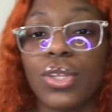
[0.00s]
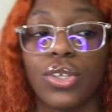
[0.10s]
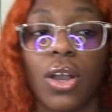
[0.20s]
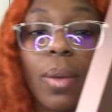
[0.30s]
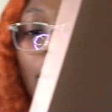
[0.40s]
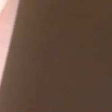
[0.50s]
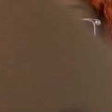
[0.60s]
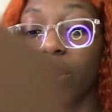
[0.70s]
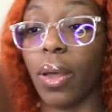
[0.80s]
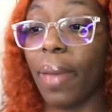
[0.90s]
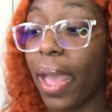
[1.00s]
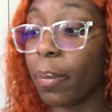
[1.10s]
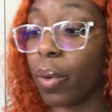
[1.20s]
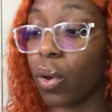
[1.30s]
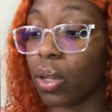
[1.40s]
to talk about the
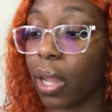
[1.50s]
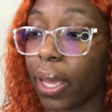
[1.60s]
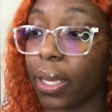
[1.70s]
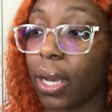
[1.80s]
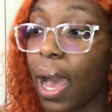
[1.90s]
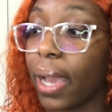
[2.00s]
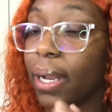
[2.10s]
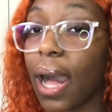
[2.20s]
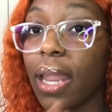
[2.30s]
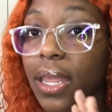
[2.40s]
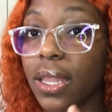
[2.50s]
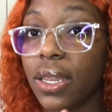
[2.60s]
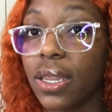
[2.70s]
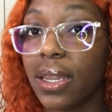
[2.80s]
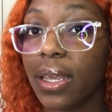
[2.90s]
MacBook. Like, I got it
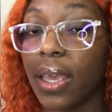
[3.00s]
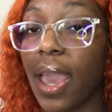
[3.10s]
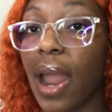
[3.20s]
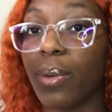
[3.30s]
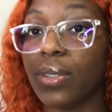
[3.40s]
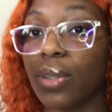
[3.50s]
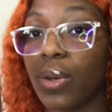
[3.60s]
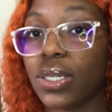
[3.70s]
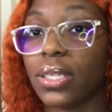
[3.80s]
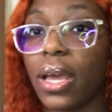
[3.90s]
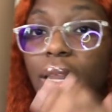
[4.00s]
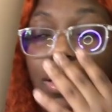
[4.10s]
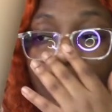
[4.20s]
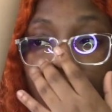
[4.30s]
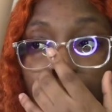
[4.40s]
and I was so excited
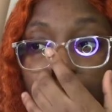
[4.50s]
for